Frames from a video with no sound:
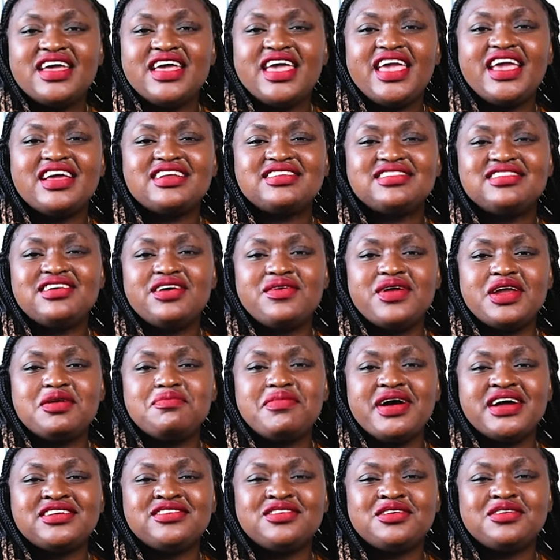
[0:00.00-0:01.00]
hit the
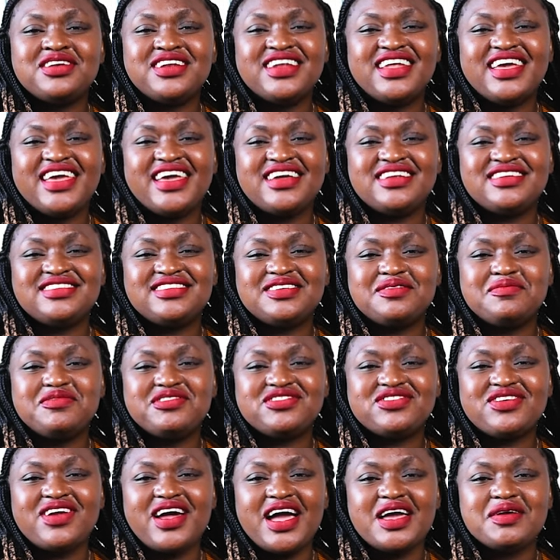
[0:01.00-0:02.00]
red button and
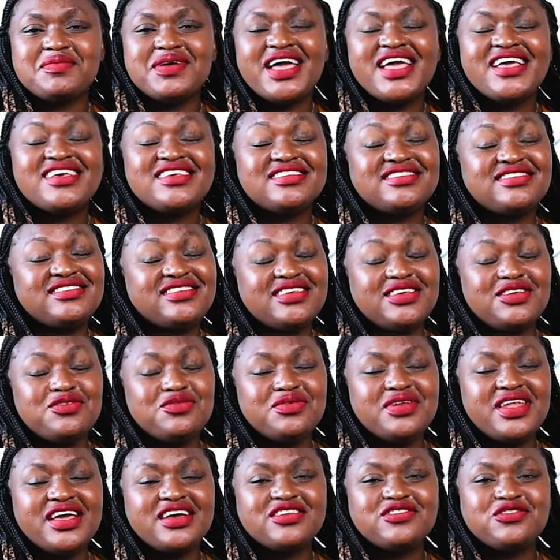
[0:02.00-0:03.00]
subscribe. See
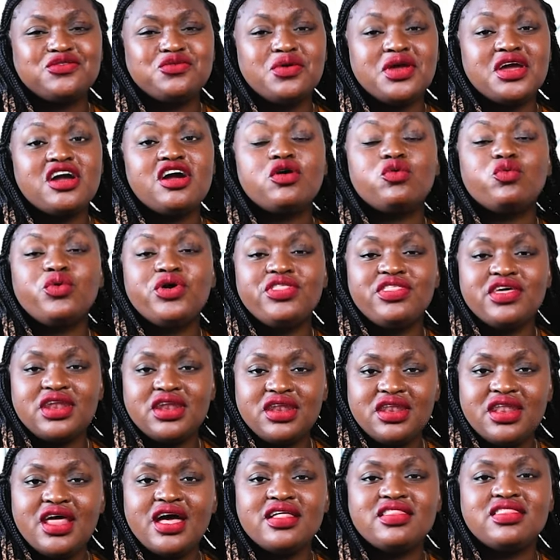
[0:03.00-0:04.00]
you next week with
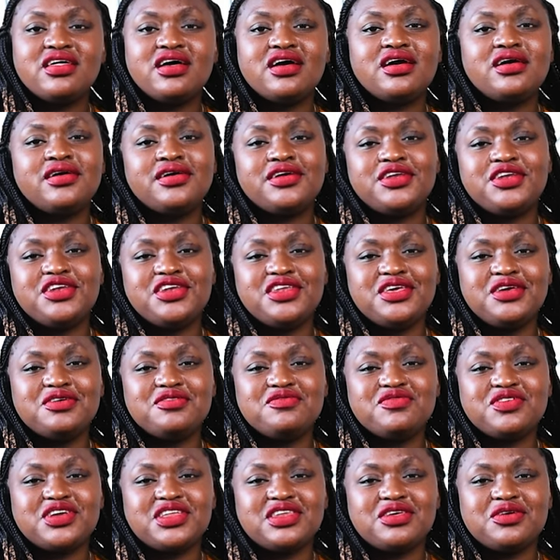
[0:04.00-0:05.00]
another
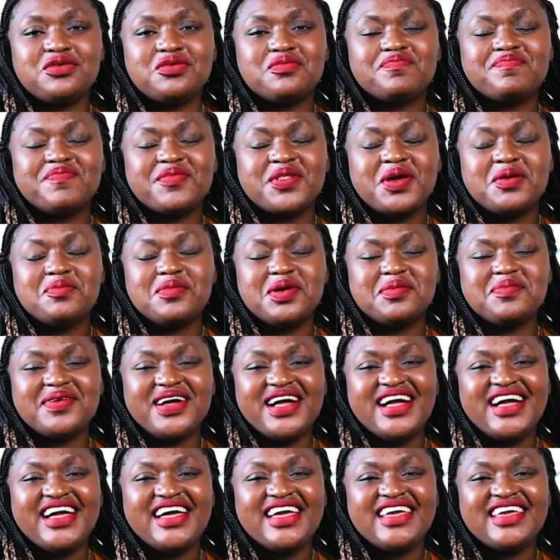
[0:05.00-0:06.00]
new video.
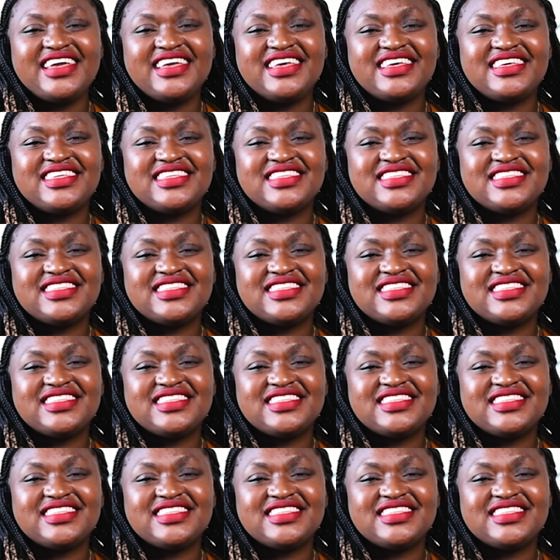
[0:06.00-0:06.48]
Bye-bye.